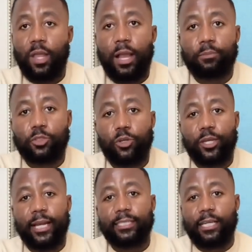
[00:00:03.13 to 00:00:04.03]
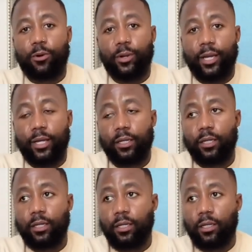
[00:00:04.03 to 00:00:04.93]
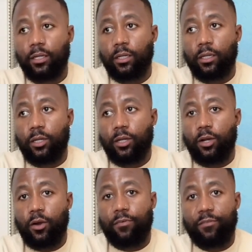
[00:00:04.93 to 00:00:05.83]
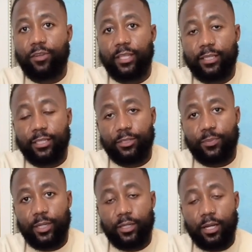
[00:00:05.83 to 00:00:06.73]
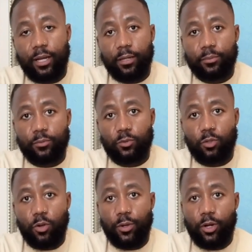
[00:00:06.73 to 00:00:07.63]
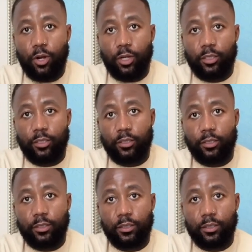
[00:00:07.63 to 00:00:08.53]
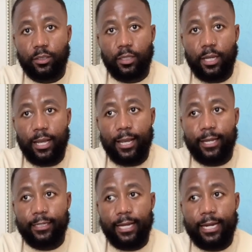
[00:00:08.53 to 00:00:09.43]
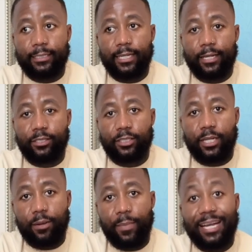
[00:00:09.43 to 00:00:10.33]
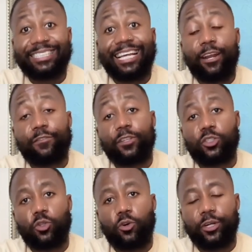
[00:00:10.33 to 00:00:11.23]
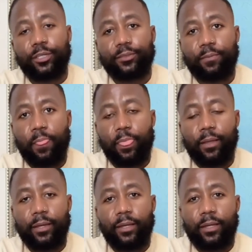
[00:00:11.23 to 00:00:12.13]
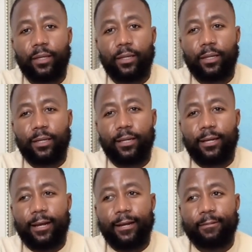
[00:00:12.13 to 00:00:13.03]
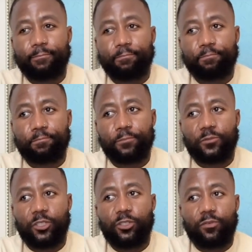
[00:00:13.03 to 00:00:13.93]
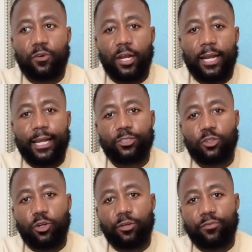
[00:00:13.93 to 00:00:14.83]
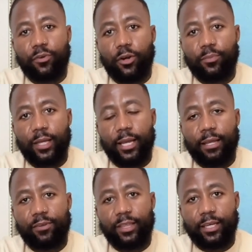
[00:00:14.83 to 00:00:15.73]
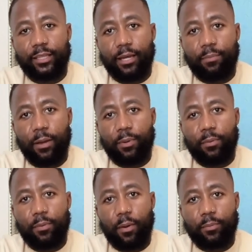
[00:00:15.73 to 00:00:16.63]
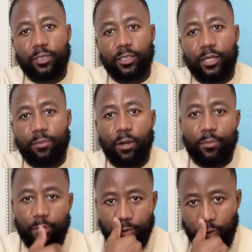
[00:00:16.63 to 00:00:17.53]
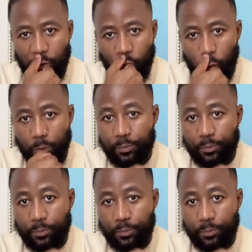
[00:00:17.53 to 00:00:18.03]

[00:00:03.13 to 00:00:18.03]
I'm sure you guys are aware of everything that's been uh, going on. And I decided to tell my side of the story. Um, first of all, I'd like to confirm that everything that my baby mama said about me was true.